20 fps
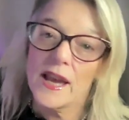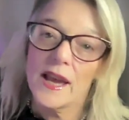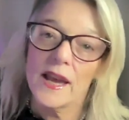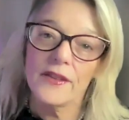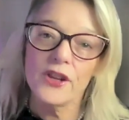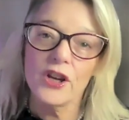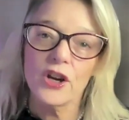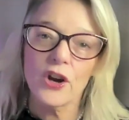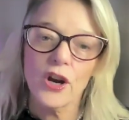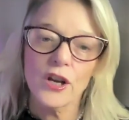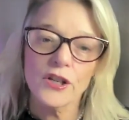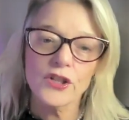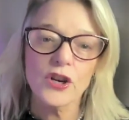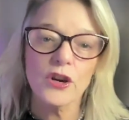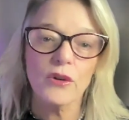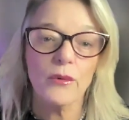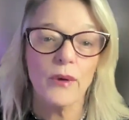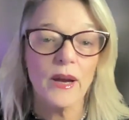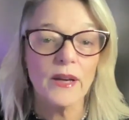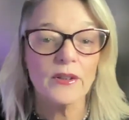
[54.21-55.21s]
and the
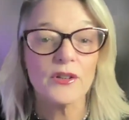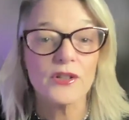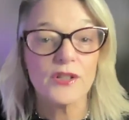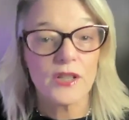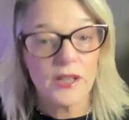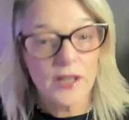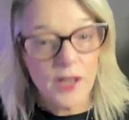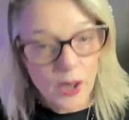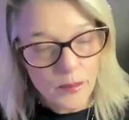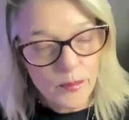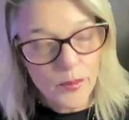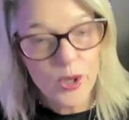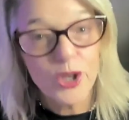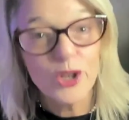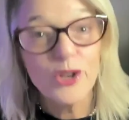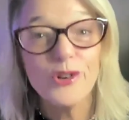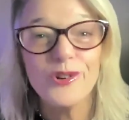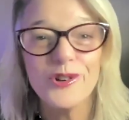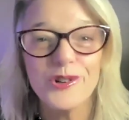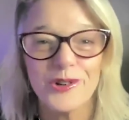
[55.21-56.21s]
Akashic Records can help
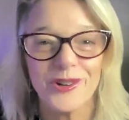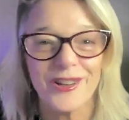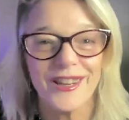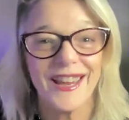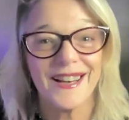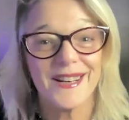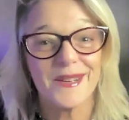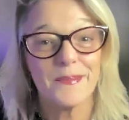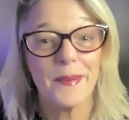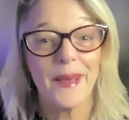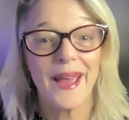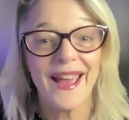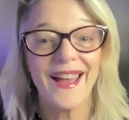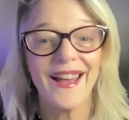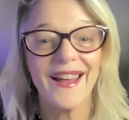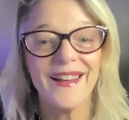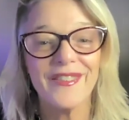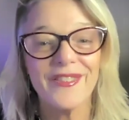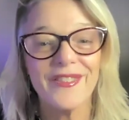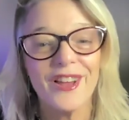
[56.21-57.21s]
you create a
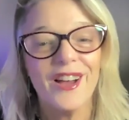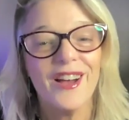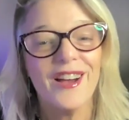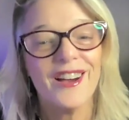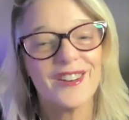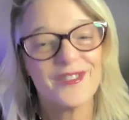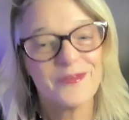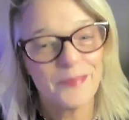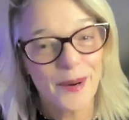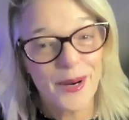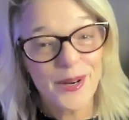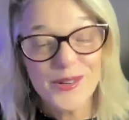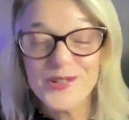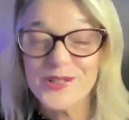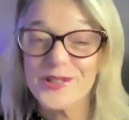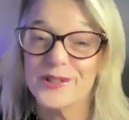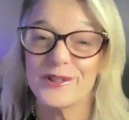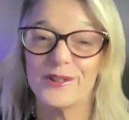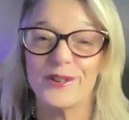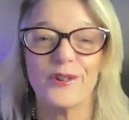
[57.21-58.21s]
path of
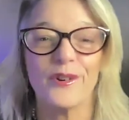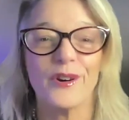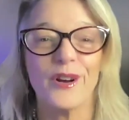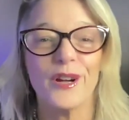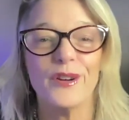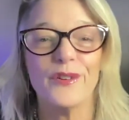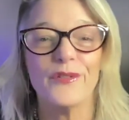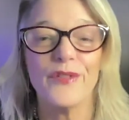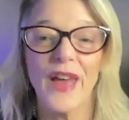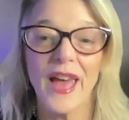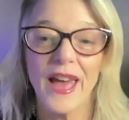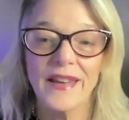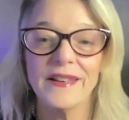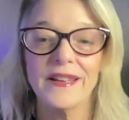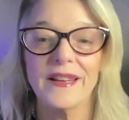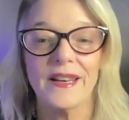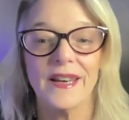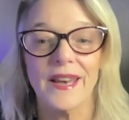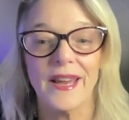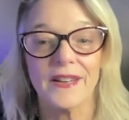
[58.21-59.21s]
personal growth
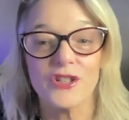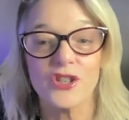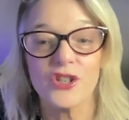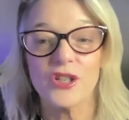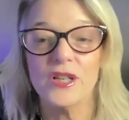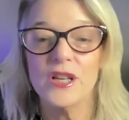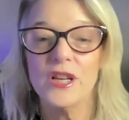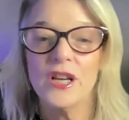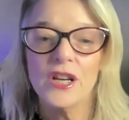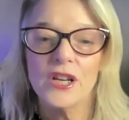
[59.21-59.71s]
and connection